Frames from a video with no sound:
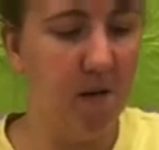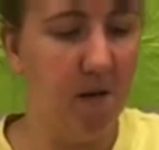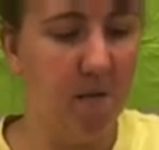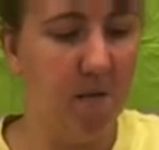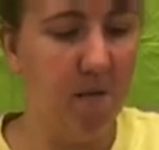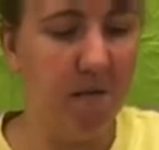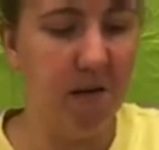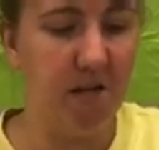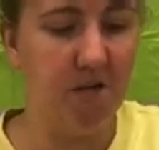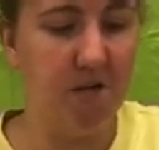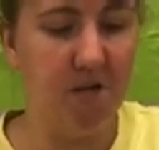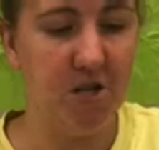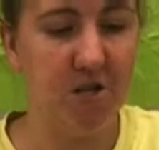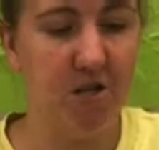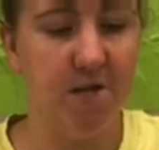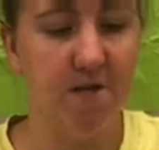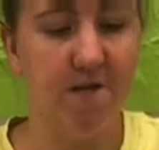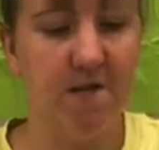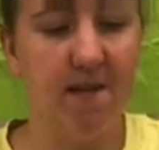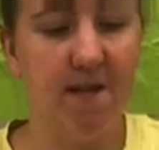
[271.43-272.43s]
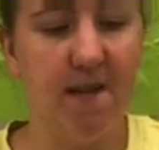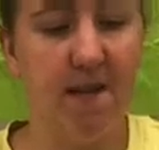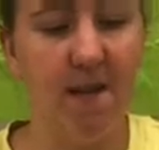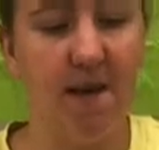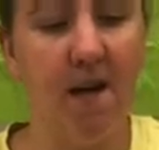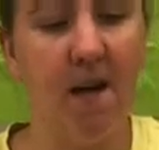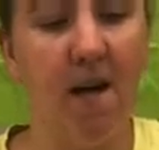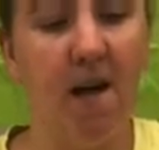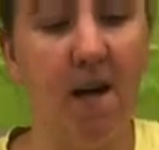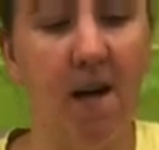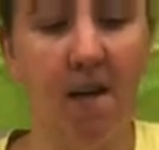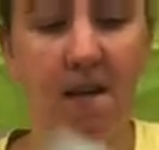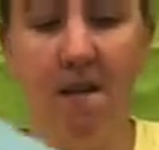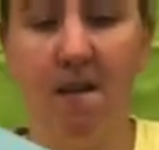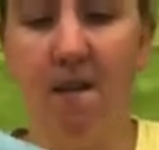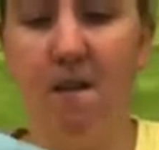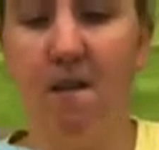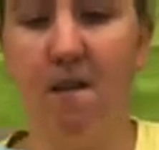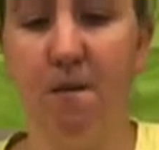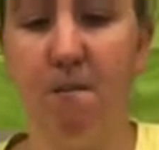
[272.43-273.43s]
Make sure you stick it on
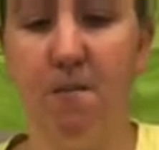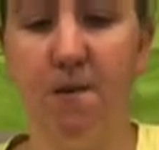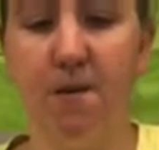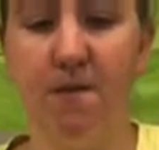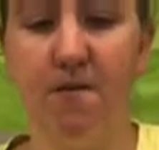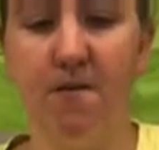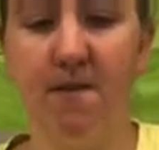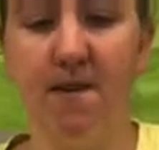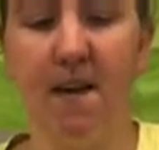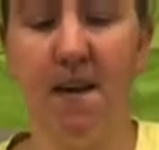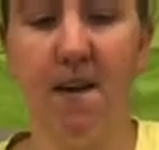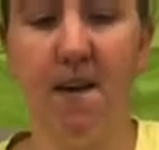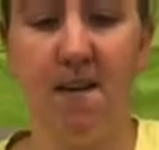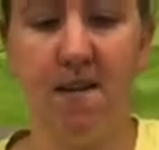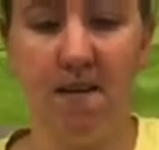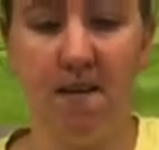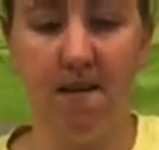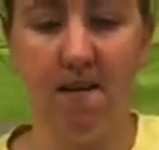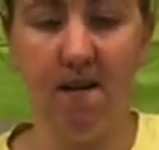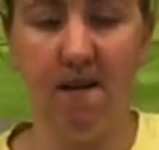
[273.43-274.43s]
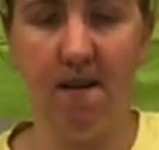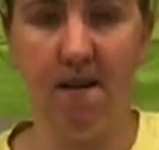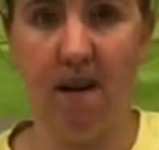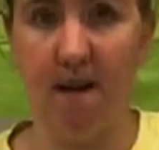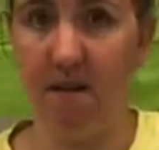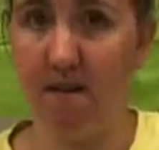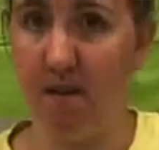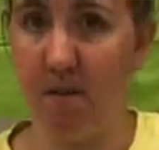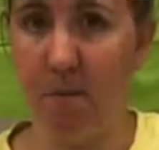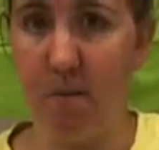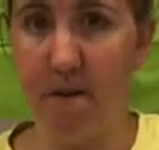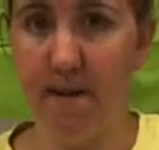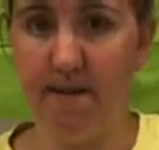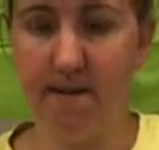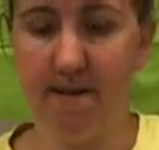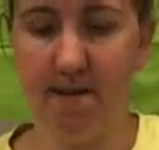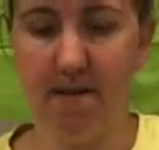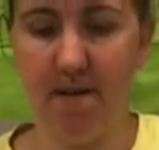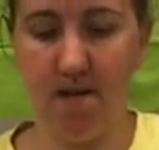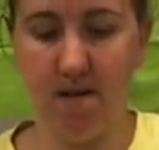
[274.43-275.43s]
the blue side, not the white
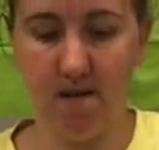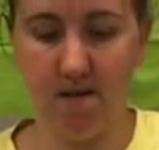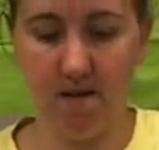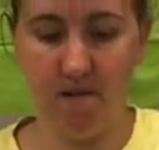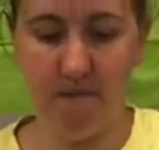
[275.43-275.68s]
side.